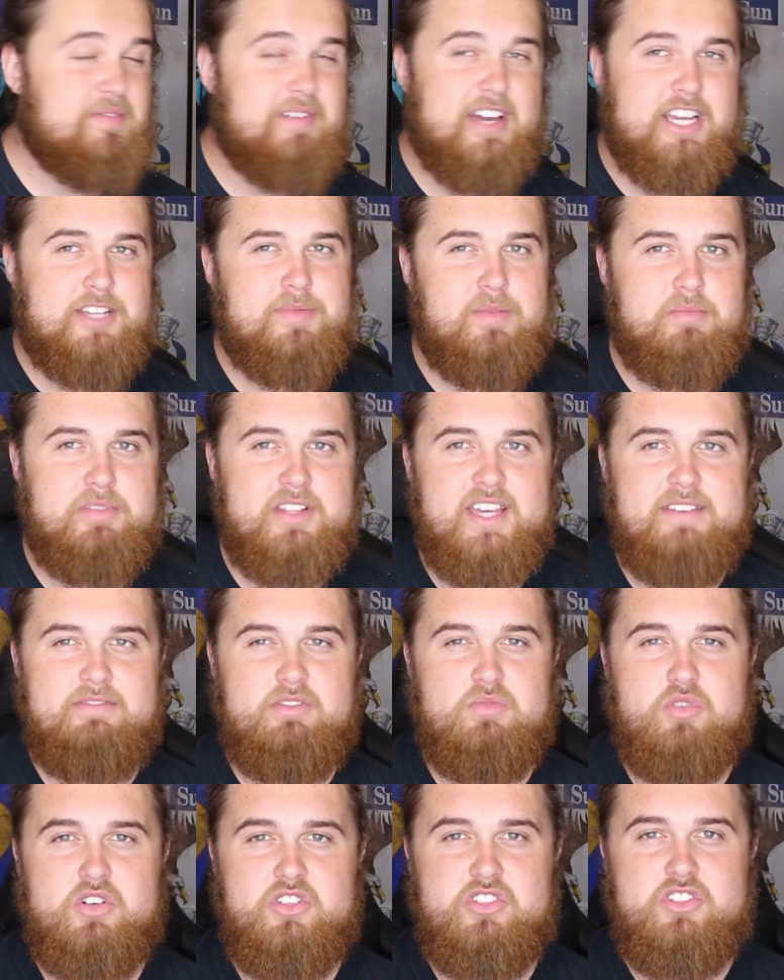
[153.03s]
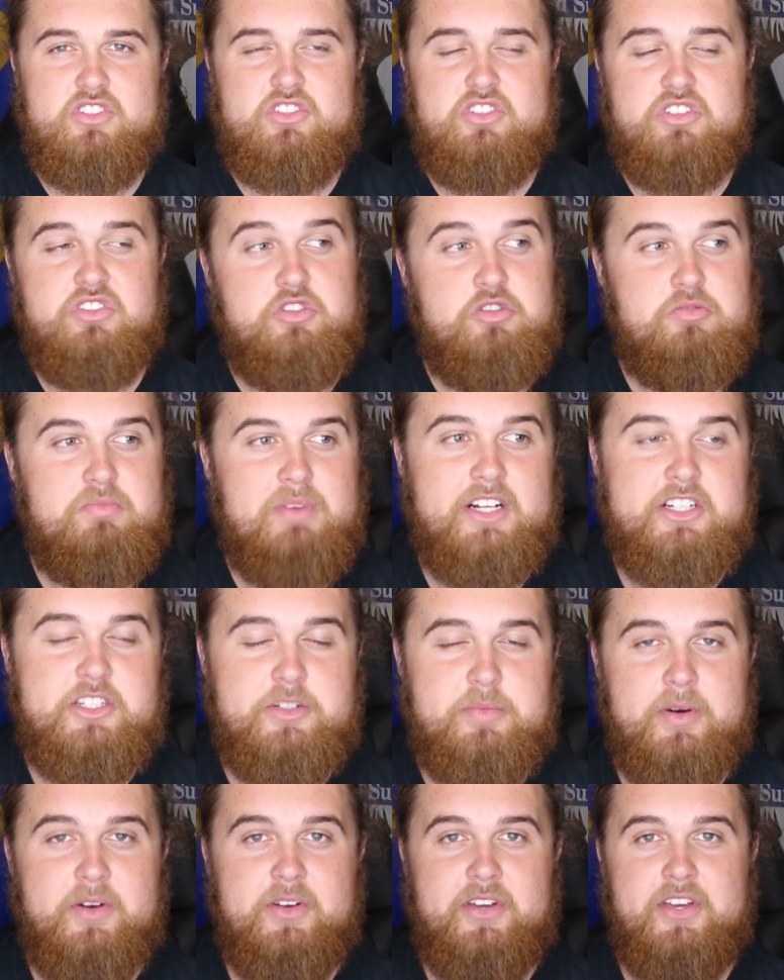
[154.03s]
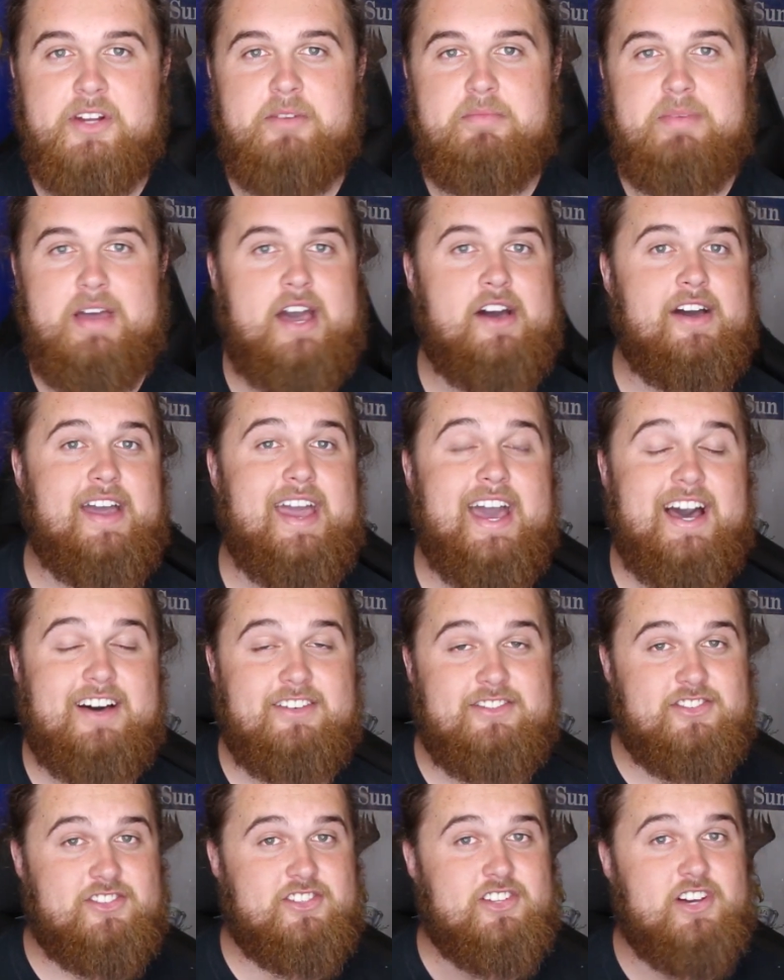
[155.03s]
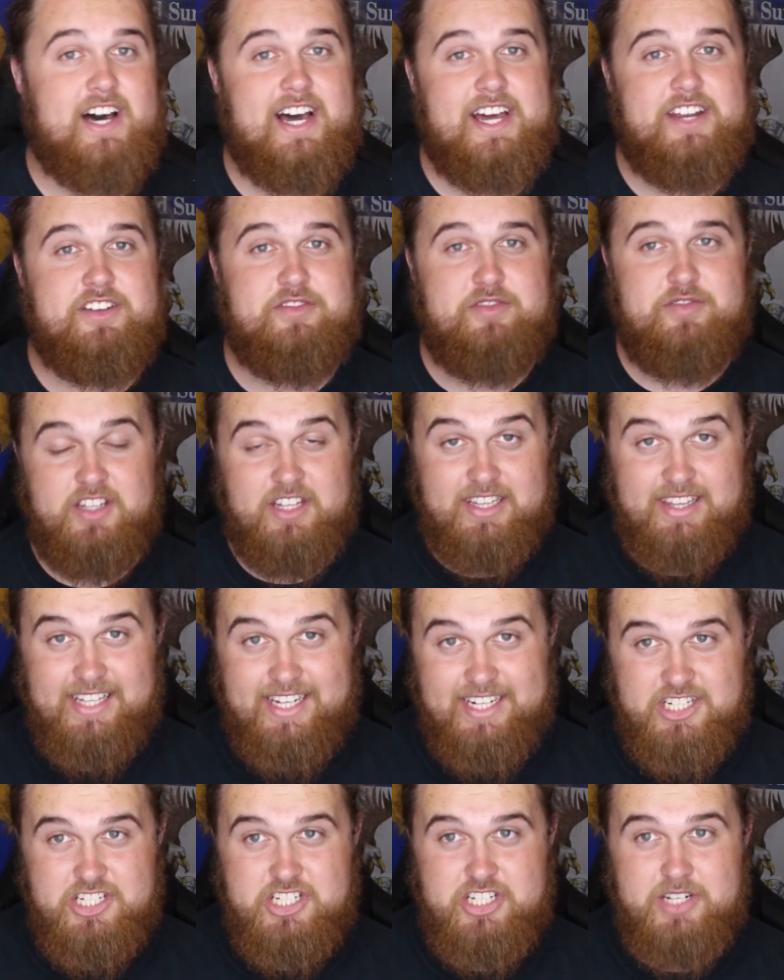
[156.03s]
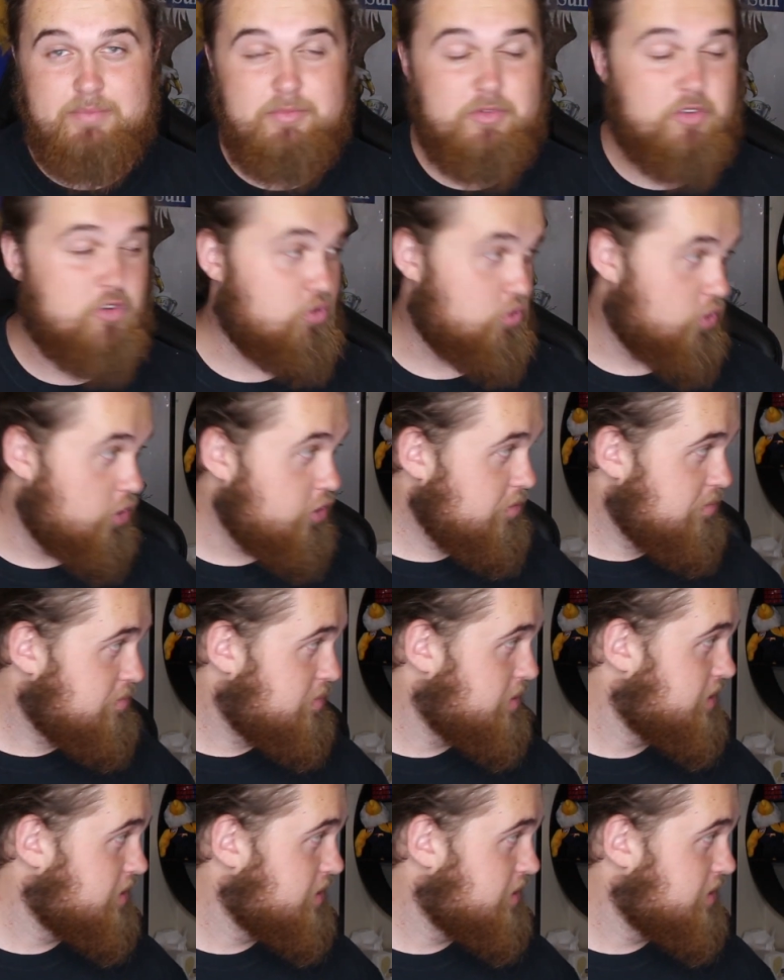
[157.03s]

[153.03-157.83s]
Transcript: it makes me believe it wasn't too much spoken about outside of the leadership group.